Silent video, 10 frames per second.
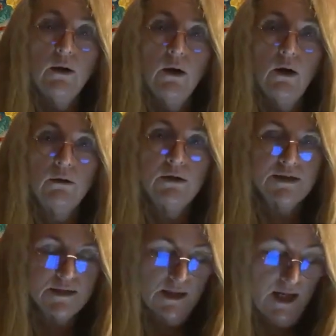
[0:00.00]
On
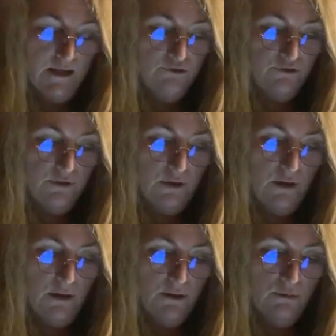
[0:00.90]
this occasion,
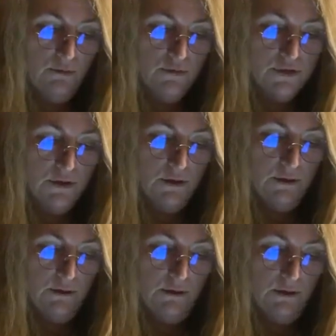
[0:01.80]
I thought,
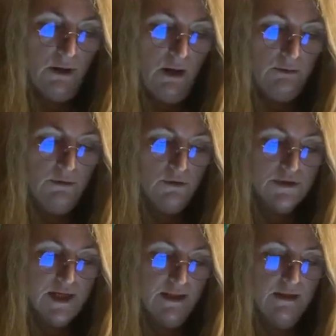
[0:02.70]
I'll not
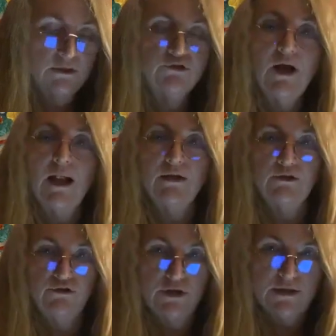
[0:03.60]
take
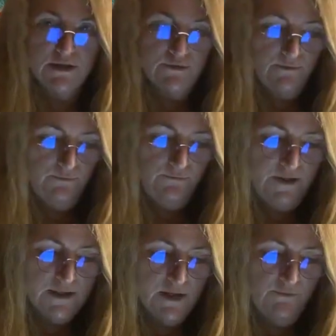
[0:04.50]
challenges
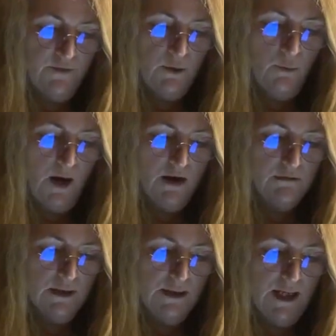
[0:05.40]
vis-à-vis
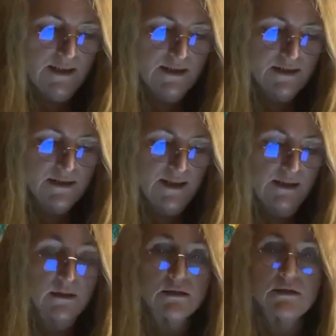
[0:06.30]
wearing ladies'
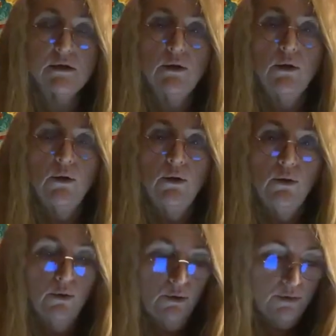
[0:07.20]
knickers
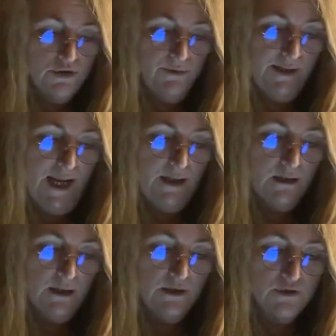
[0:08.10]
or doing
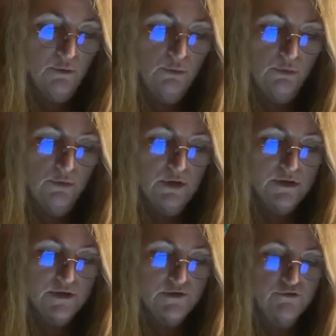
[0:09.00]
anything at all
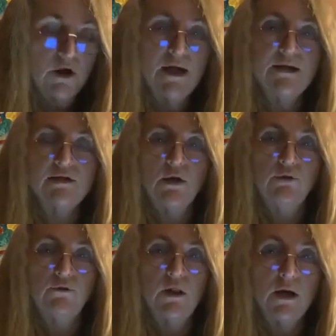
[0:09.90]
that strays
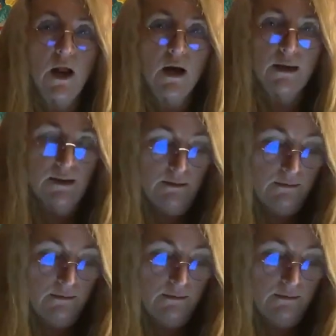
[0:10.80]
over the line.